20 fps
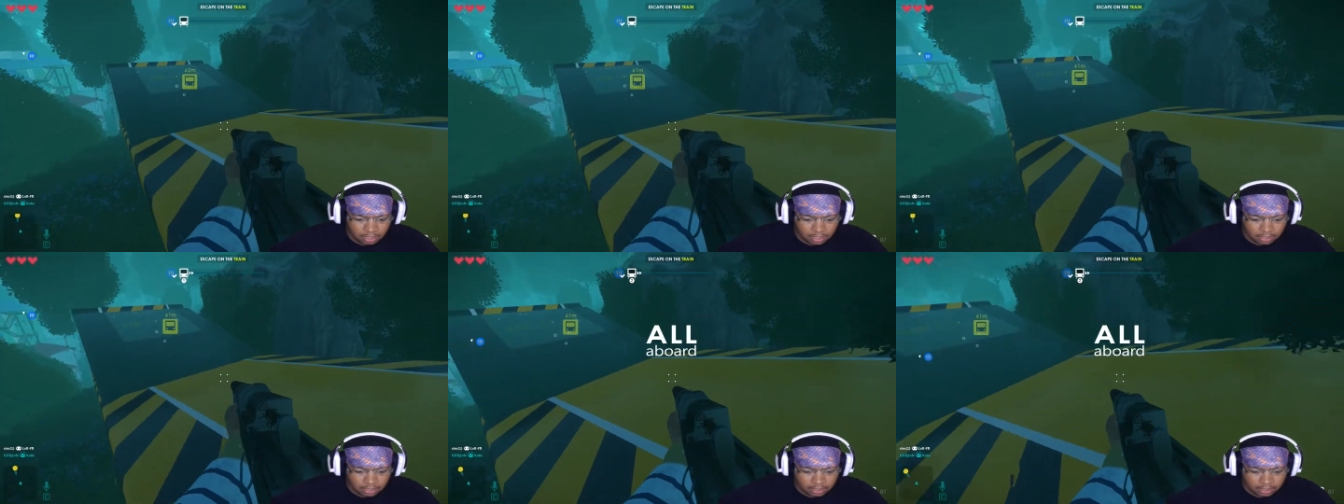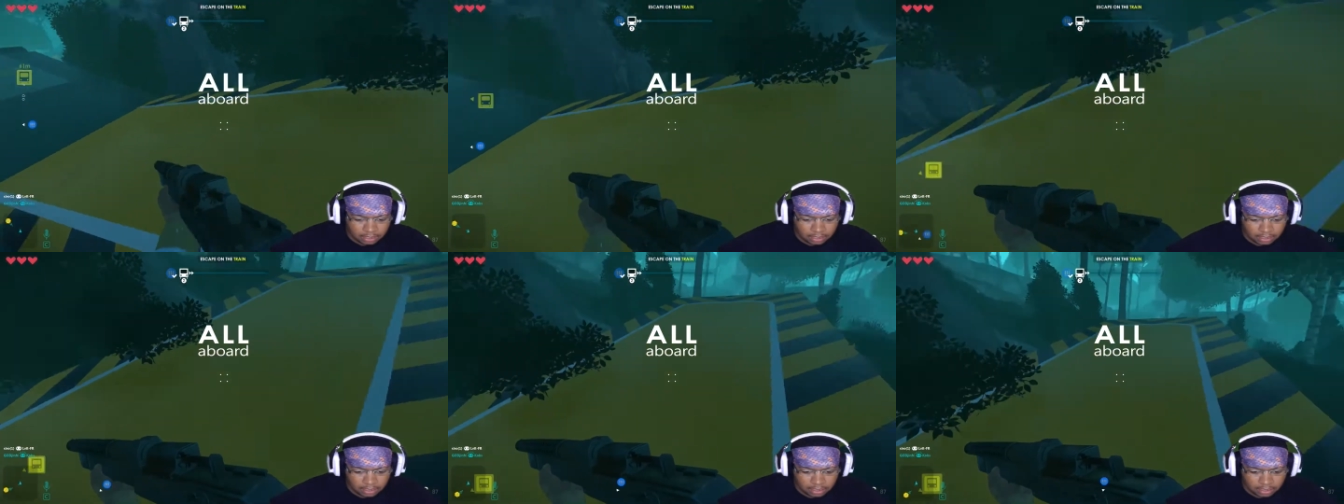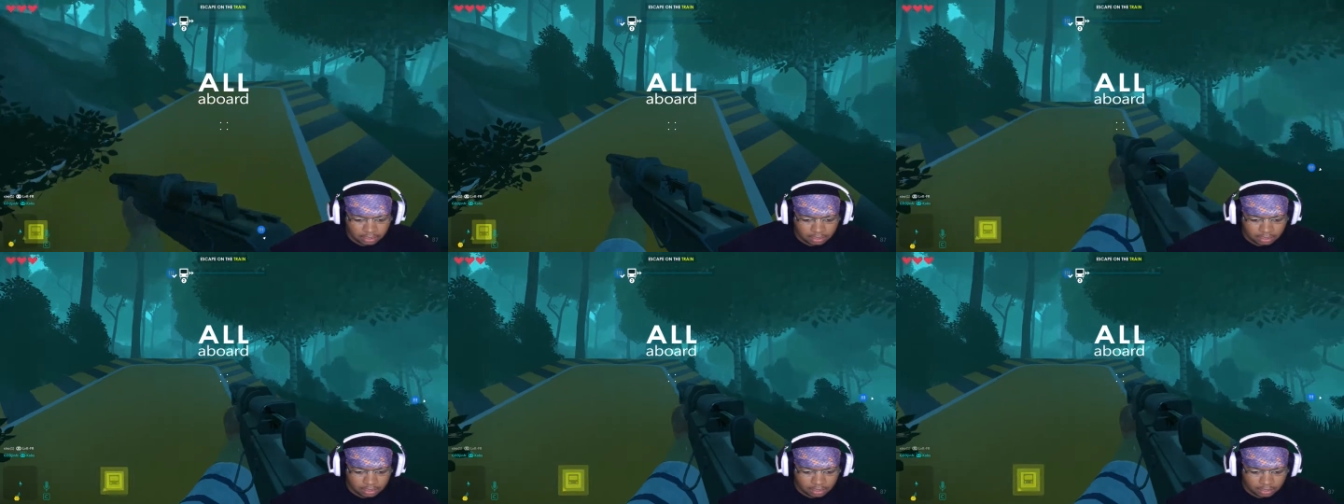god.
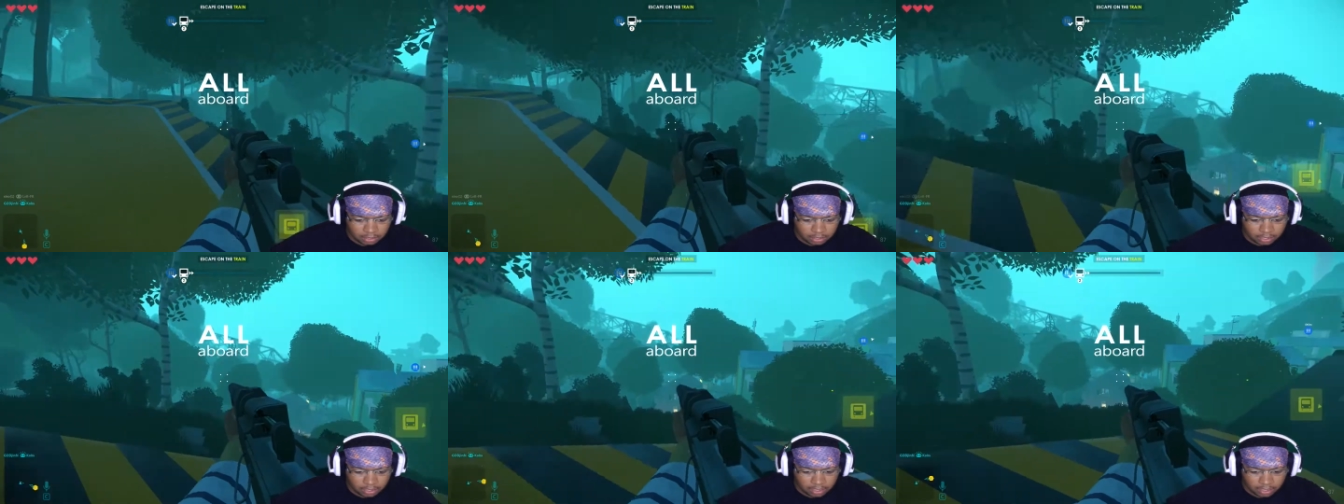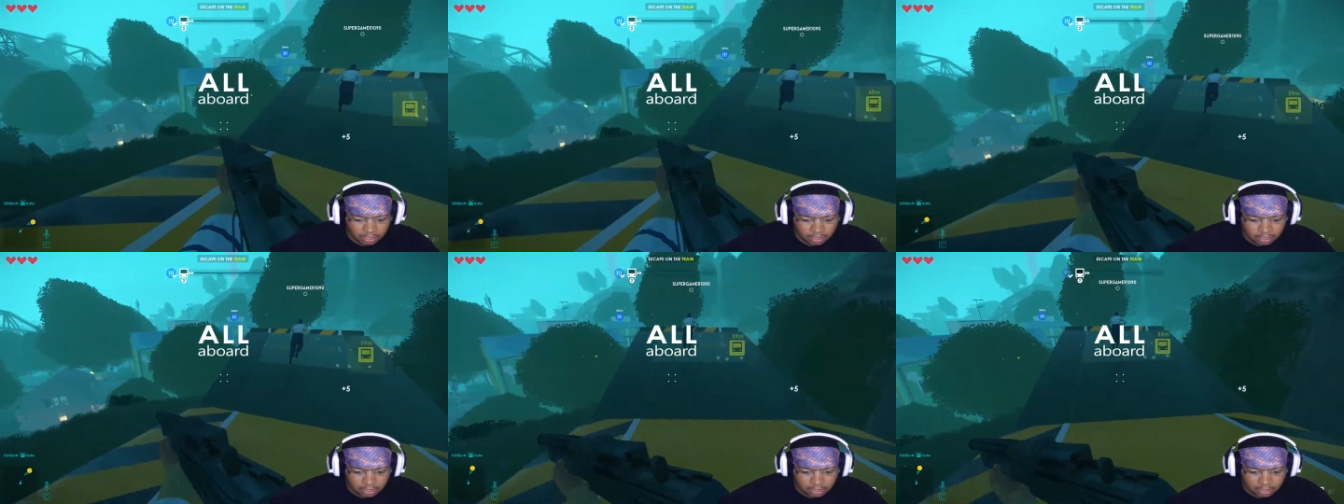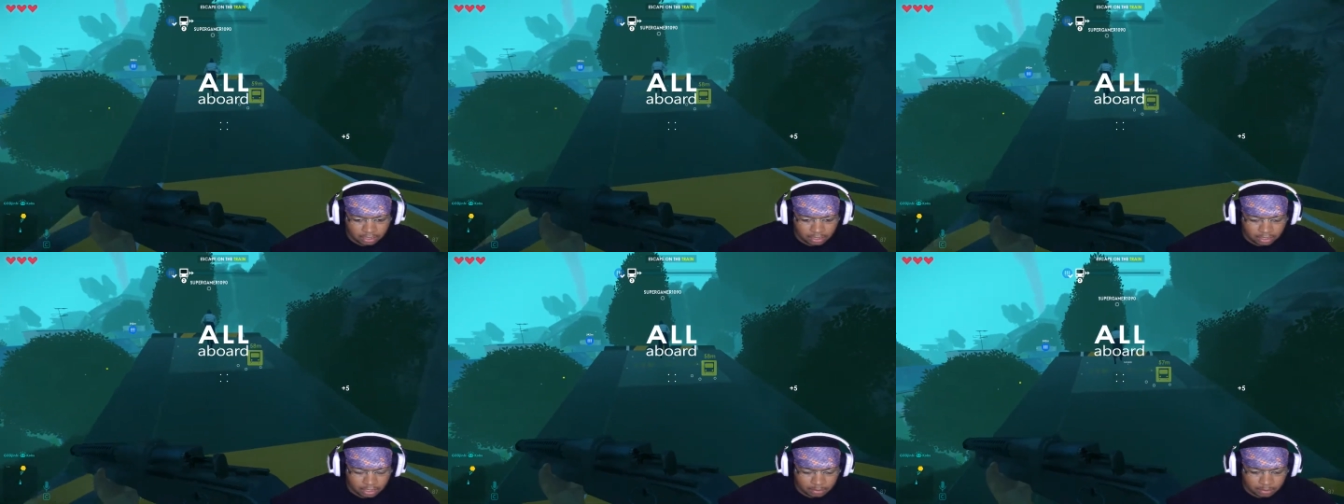Okay.
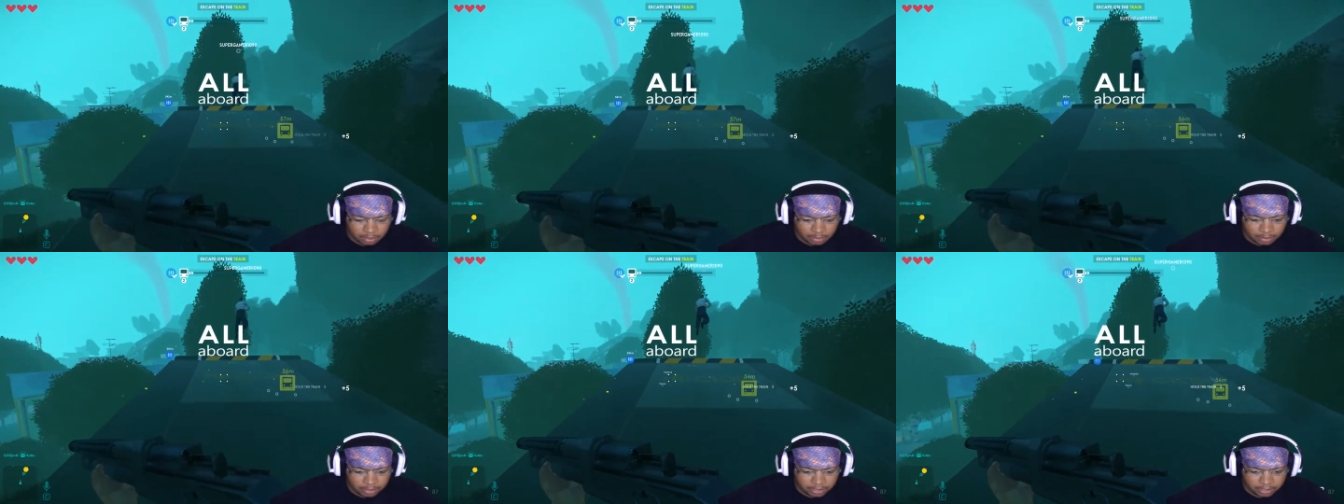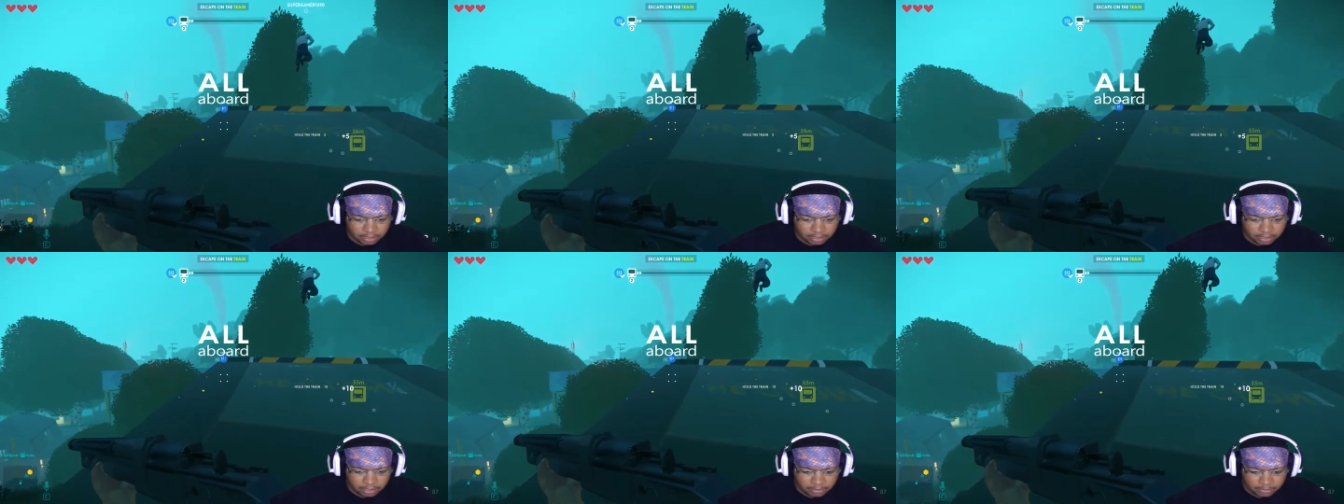I'm up here.